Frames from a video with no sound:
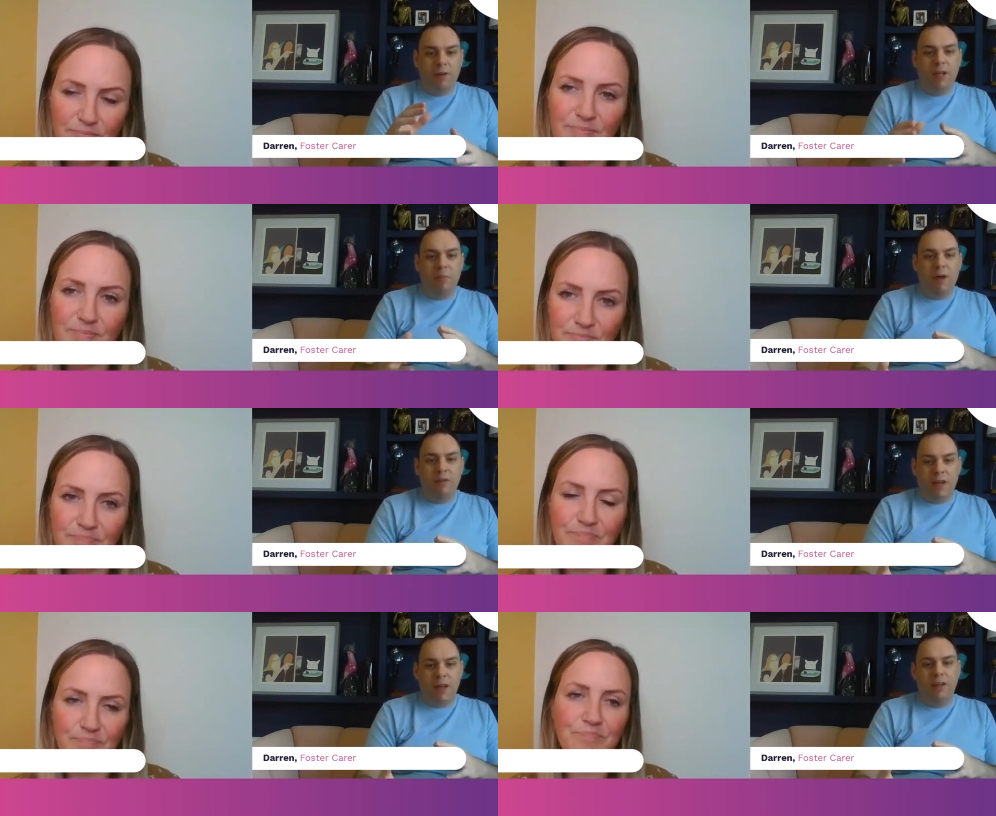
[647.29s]
Speaker 1: Think
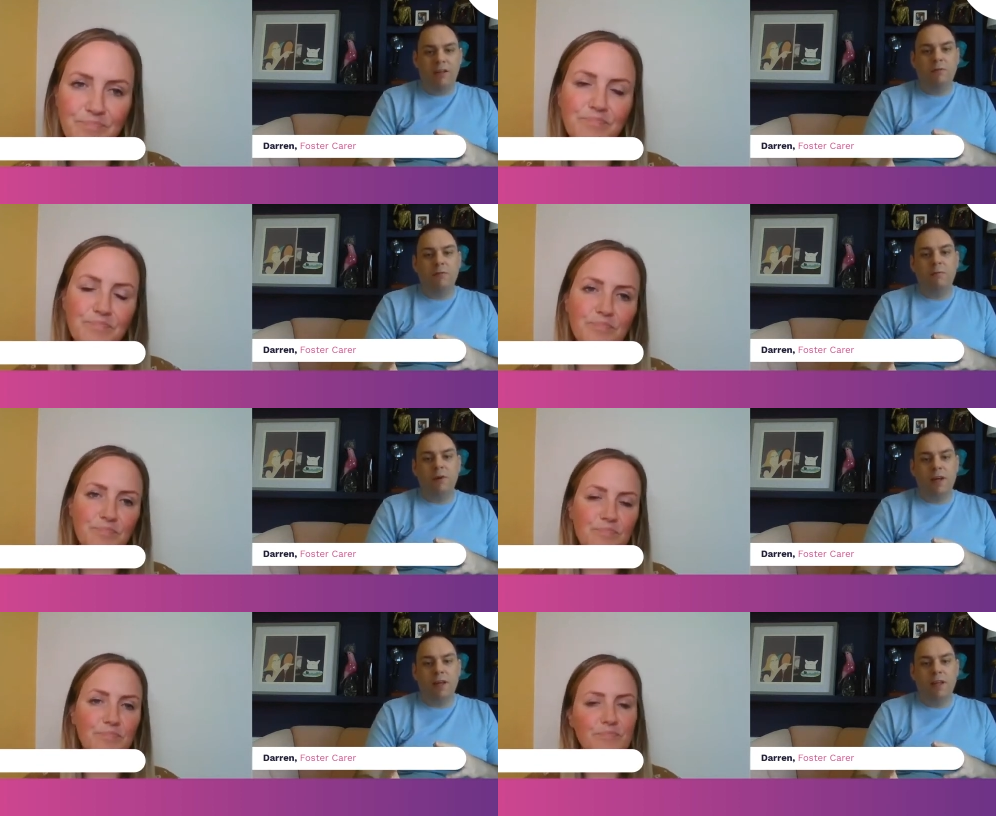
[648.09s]
about that in a
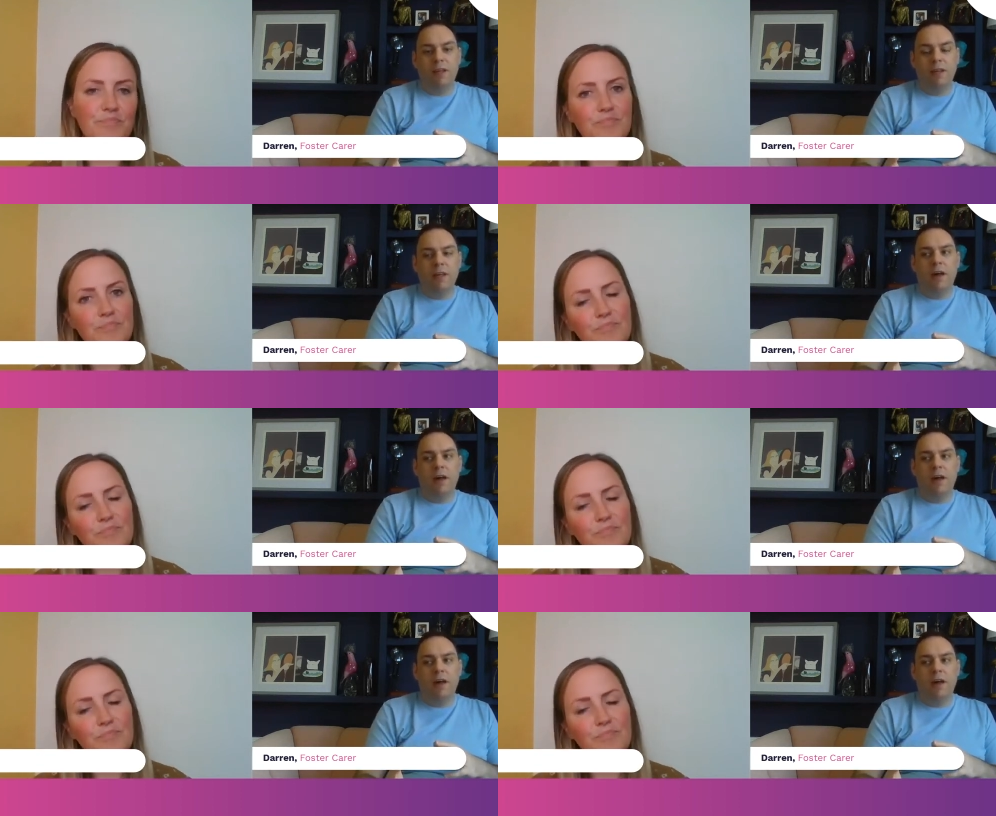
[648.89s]
different way,